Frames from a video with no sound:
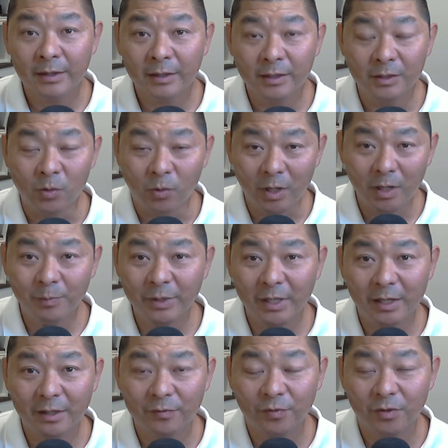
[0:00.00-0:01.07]
you are
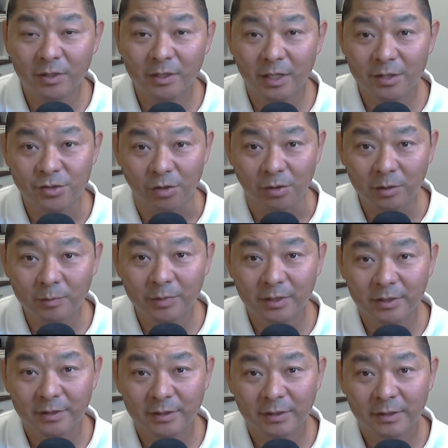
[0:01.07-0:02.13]
applying for that job,
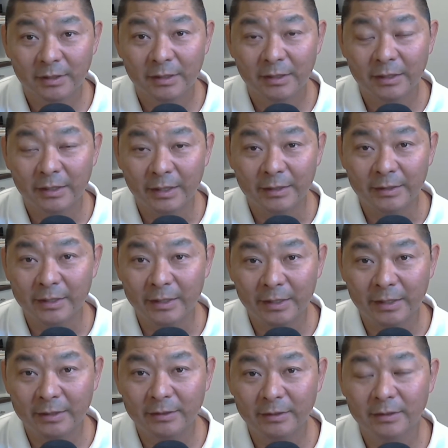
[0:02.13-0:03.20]
and
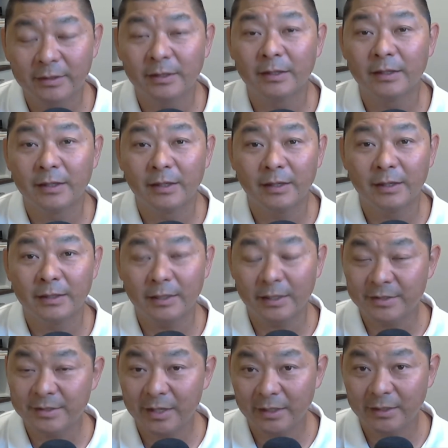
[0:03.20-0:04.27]
then
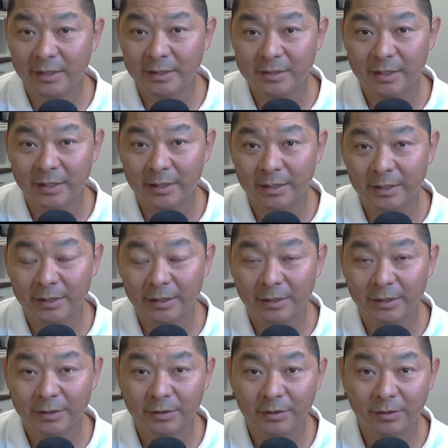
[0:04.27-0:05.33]
let's say
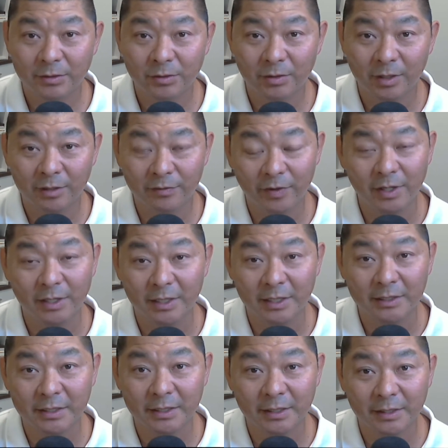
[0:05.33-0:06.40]
that you get very
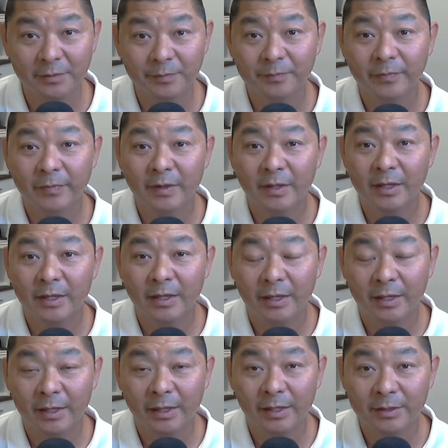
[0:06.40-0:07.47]
lucky
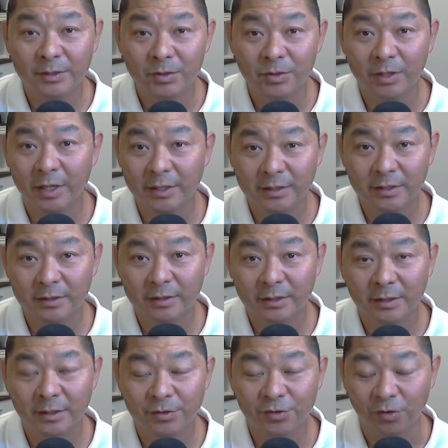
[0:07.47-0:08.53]
and you get
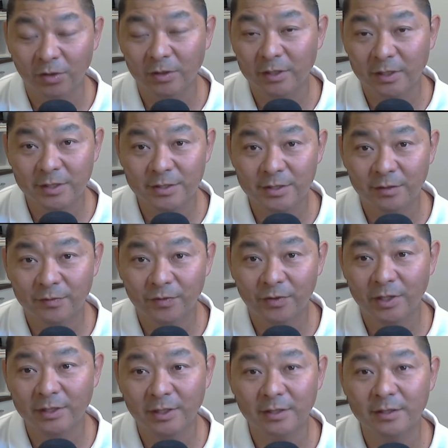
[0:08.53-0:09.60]
shortlisted
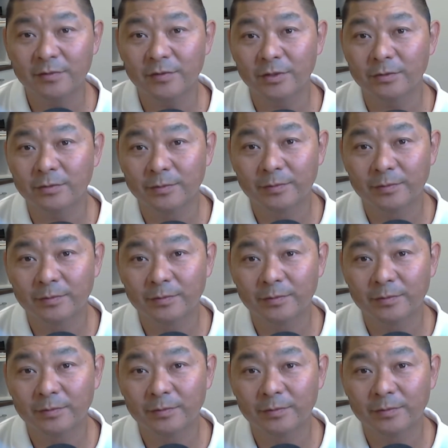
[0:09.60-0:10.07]
for an interview,